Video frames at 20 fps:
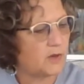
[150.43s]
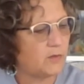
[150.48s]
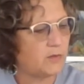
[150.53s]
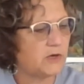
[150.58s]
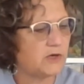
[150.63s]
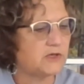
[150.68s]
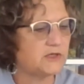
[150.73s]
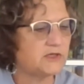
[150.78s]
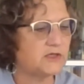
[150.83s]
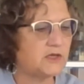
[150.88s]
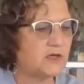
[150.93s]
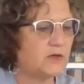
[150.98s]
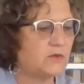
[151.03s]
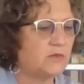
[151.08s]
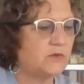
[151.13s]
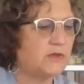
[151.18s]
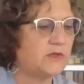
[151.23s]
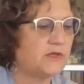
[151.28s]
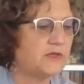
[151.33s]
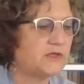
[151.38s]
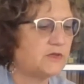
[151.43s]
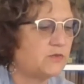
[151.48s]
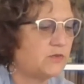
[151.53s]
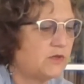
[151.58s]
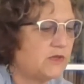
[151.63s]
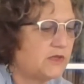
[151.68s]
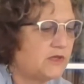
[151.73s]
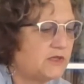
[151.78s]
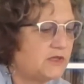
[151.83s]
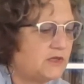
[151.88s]
I'm going to start with this
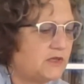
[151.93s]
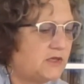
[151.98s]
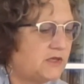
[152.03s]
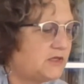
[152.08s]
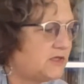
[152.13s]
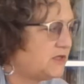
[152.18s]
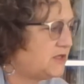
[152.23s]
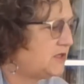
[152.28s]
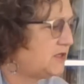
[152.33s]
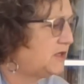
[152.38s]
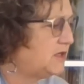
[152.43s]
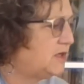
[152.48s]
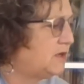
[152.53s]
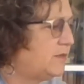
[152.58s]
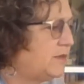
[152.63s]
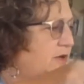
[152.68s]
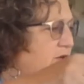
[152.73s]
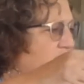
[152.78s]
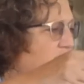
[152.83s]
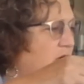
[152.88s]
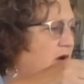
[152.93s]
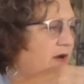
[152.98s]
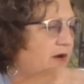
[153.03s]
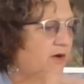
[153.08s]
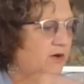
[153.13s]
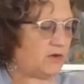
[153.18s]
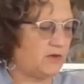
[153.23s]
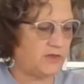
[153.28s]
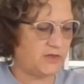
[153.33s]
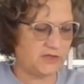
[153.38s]
one because it's a little bit
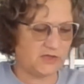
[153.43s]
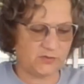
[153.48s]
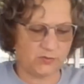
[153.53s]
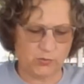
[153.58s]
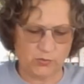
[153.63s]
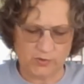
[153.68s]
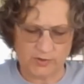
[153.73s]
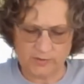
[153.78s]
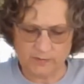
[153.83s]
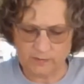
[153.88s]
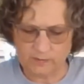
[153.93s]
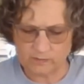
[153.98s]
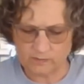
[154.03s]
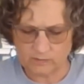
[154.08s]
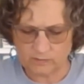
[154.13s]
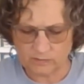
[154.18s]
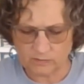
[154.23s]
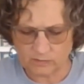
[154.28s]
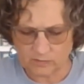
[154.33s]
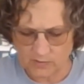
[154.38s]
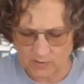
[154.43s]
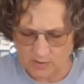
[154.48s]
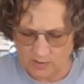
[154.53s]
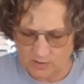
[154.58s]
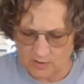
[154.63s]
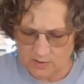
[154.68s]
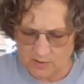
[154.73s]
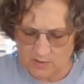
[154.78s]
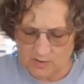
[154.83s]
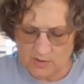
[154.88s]
drier at this point.
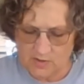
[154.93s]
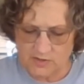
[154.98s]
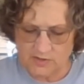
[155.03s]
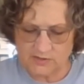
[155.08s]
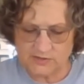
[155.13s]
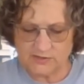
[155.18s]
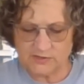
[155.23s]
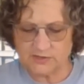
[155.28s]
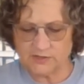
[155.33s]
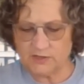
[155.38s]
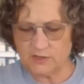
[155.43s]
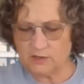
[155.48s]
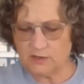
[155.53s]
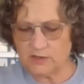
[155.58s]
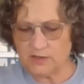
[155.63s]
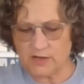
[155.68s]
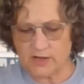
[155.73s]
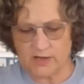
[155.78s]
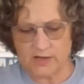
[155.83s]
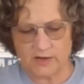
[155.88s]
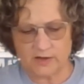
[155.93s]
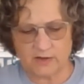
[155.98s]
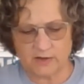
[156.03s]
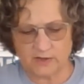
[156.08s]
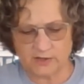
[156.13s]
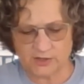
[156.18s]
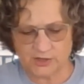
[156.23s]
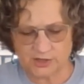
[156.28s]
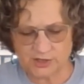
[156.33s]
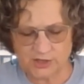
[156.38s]
It's still got
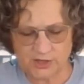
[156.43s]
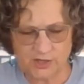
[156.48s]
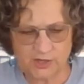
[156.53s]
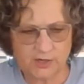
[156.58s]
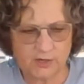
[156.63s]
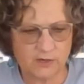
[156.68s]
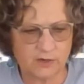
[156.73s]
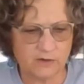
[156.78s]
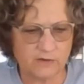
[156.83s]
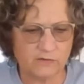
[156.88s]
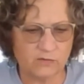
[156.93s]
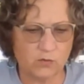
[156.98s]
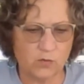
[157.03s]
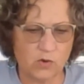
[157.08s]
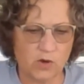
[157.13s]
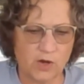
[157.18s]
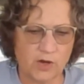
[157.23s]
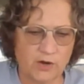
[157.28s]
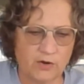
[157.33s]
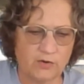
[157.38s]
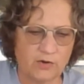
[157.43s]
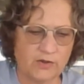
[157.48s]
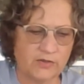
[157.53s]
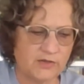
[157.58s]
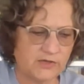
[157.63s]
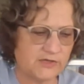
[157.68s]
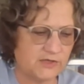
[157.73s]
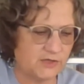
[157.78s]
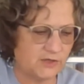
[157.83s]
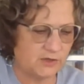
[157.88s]
a sheen of water on
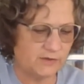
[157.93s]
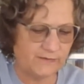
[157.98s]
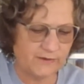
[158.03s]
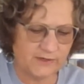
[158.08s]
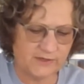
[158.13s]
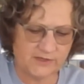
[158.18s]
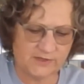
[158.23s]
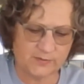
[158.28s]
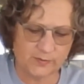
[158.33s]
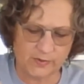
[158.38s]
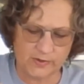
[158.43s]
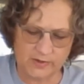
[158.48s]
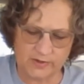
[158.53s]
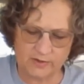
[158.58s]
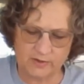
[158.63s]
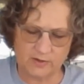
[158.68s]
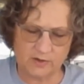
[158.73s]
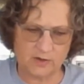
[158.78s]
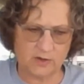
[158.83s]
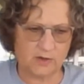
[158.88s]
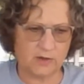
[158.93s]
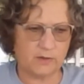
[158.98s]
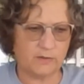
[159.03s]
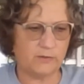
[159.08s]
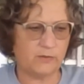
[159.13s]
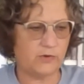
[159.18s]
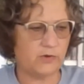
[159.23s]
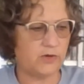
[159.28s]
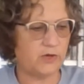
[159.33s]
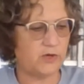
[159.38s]
the surface, but
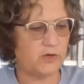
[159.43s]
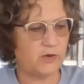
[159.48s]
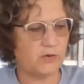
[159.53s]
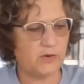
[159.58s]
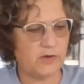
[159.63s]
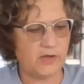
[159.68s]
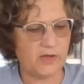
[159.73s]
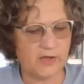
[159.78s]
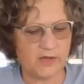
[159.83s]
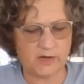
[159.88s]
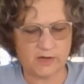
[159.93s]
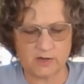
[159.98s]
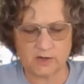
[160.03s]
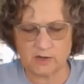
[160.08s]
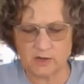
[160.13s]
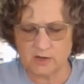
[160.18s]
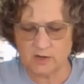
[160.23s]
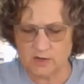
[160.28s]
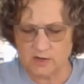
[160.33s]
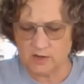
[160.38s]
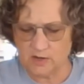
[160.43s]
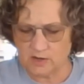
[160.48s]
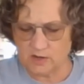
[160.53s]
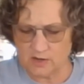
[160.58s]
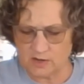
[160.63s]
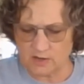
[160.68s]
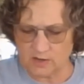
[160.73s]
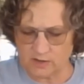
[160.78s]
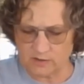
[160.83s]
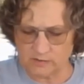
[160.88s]
I'm going to go ahead
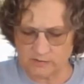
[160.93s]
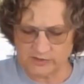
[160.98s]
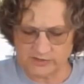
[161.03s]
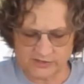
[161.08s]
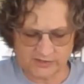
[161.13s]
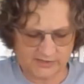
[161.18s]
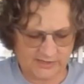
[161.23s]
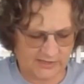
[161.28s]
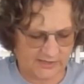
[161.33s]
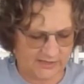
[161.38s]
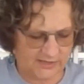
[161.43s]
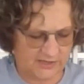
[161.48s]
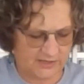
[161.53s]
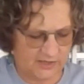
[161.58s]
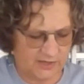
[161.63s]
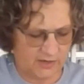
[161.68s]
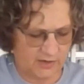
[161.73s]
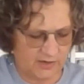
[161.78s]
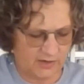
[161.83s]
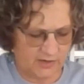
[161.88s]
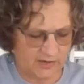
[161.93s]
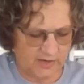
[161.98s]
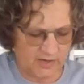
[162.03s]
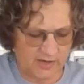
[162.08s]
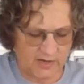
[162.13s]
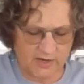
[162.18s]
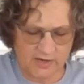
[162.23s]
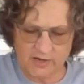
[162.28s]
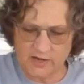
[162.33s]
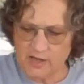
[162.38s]
and just get started
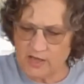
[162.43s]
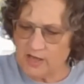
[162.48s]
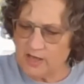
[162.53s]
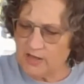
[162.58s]
on it.